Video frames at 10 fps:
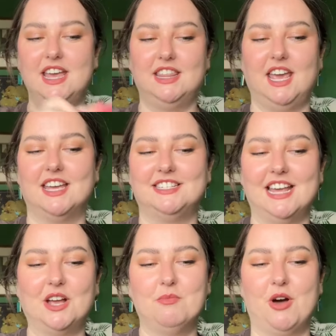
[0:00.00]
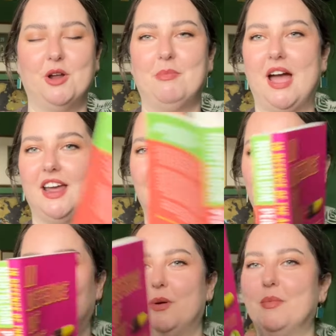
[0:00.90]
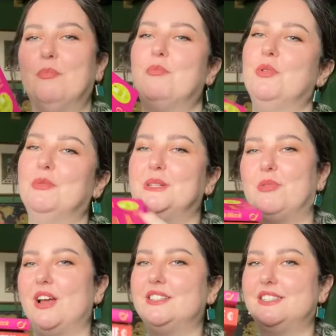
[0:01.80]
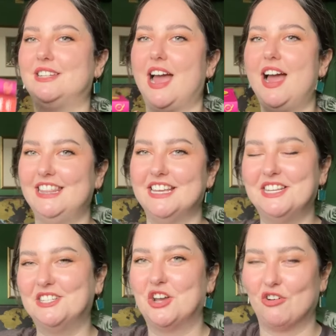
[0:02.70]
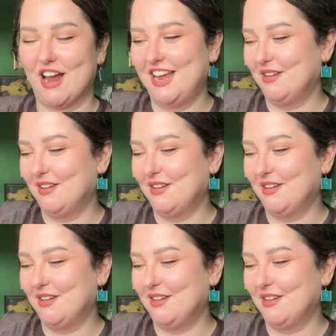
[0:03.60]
The second one on my little Women's Prize stack. This is great.